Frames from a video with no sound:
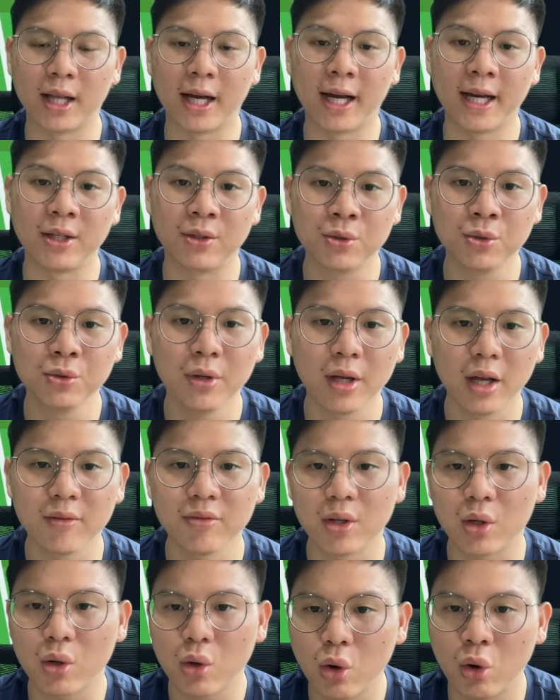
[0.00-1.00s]
I do have
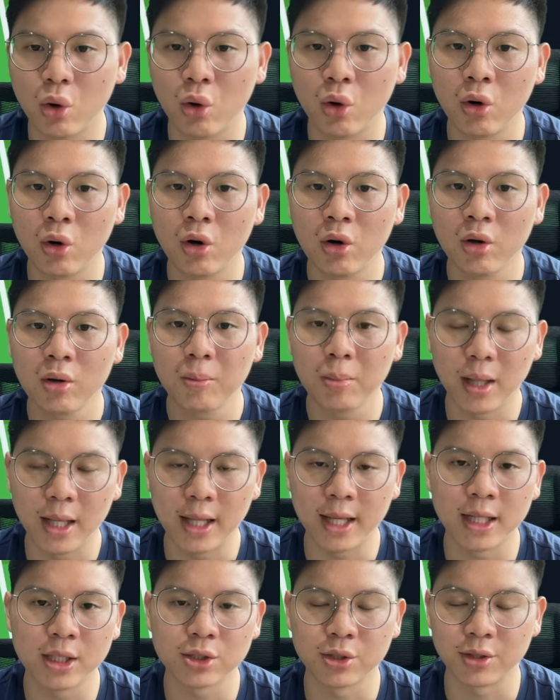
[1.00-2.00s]
the core
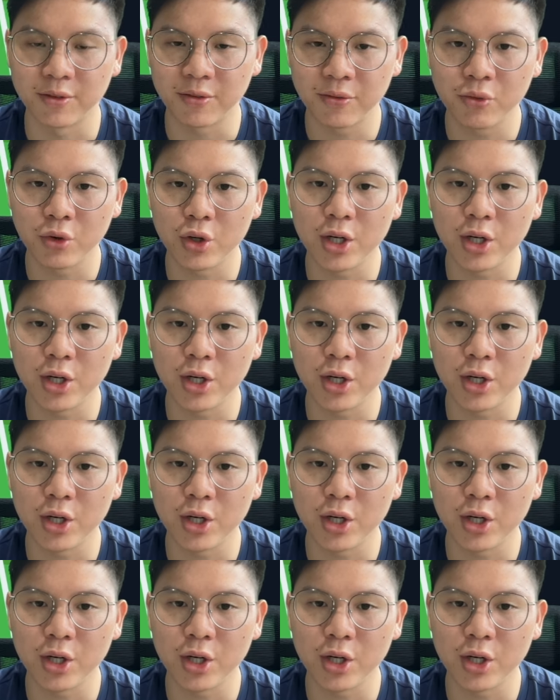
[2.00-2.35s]
players on the free